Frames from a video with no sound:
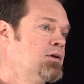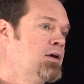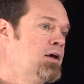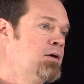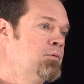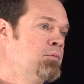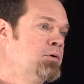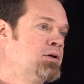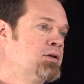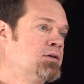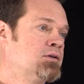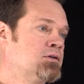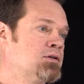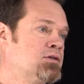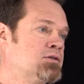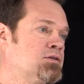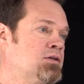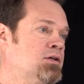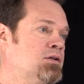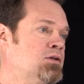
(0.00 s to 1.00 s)
and we can
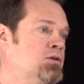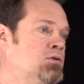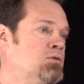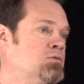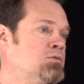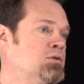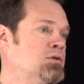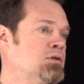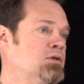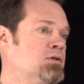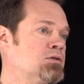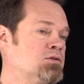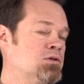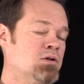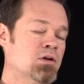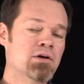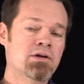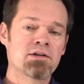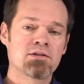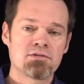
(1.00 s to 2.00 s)
continue to
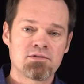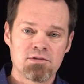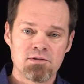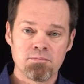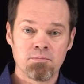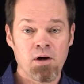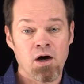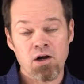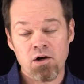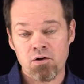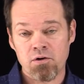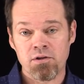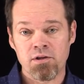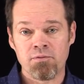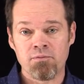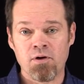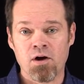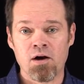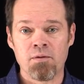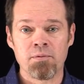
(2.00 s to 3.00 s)
look and monitor the
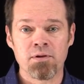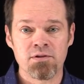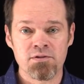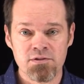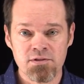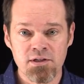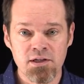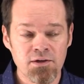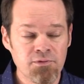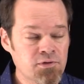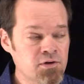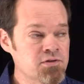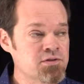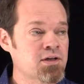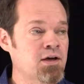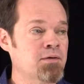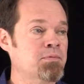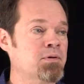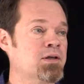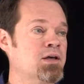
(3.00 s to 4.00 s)
environment and see if there's
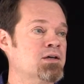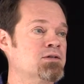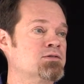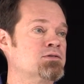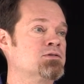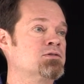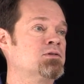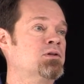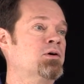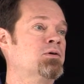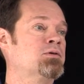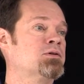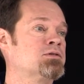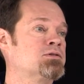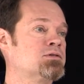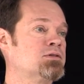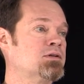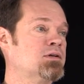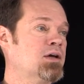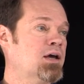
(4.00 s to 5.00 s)
application
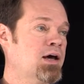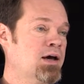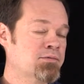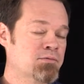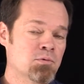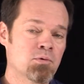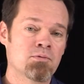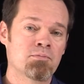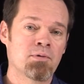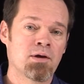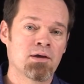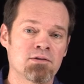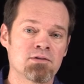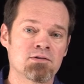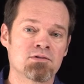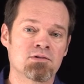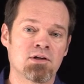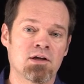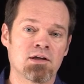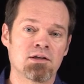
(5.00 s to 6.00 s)
slowness after we've
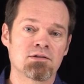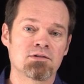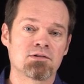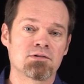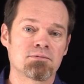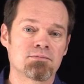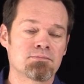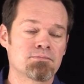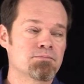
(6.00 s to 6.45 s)
this change.